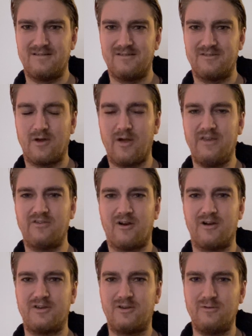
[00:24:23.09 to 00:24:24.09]
So is
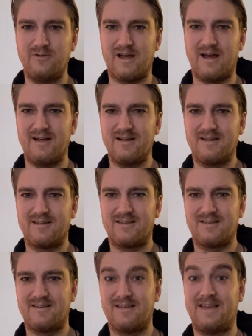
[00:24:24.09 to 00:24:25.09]
Arjuna
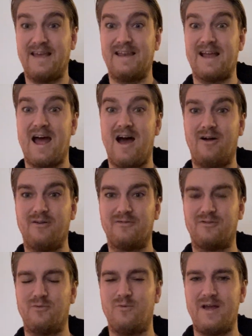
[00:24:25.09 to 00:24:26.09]
getting out of
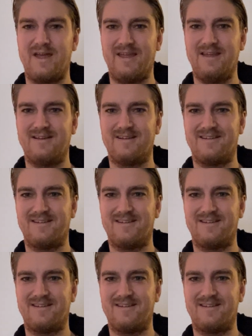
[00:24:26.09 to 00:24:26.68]
the way